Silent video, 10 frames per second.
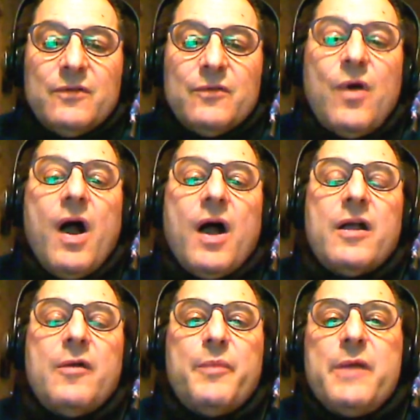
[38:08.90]

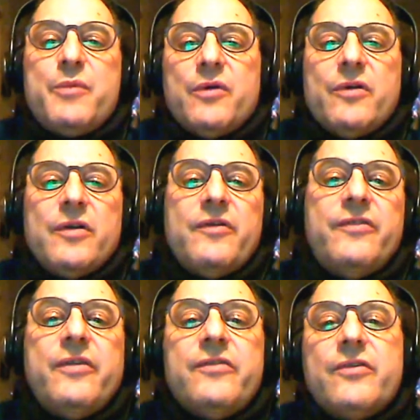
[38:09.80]
Rock, paper,
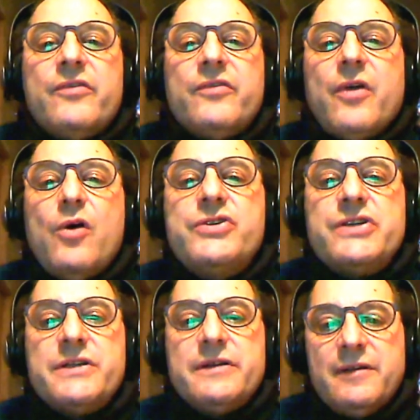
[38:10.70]
scissors,
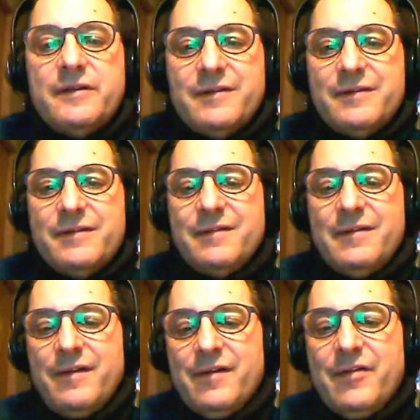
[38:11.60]
ocean.
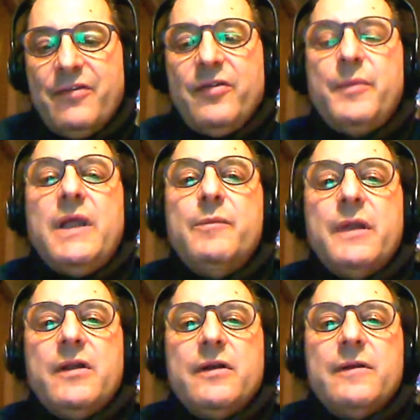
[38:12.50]
Sabine
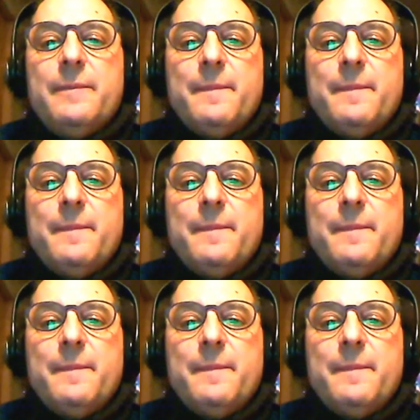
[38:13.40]
Miller.